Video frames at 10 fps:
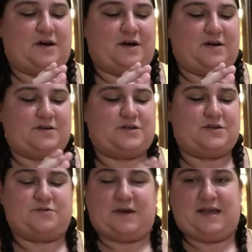
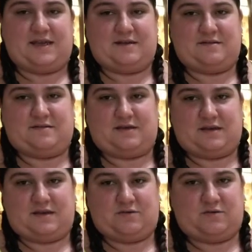strain
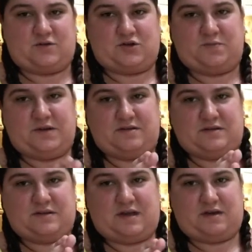the orange
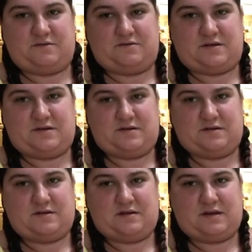peels out,
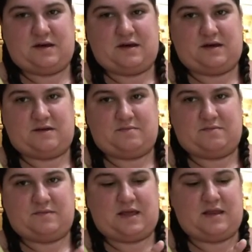
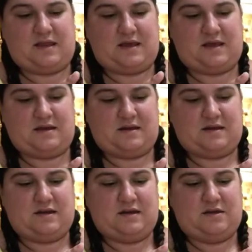and then
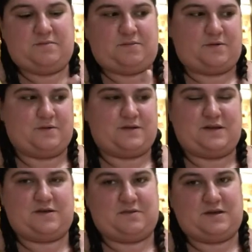pour the
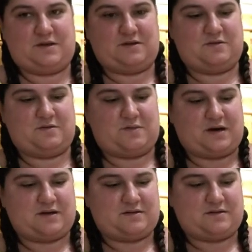liquid into a
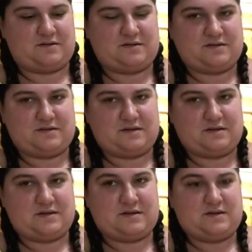bottle,
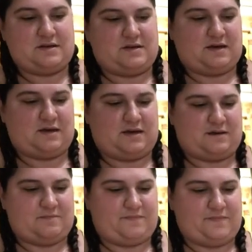
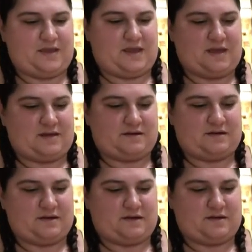and
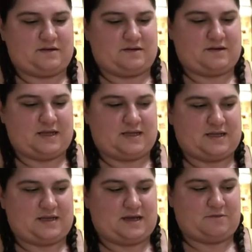
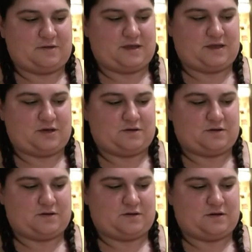then that way
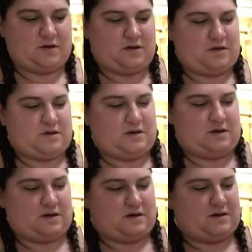you're
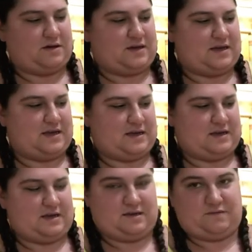not getting
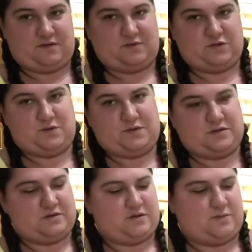any of the orange
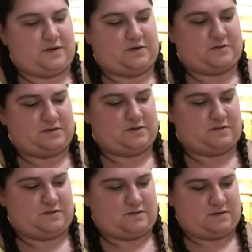peels in your bottle. So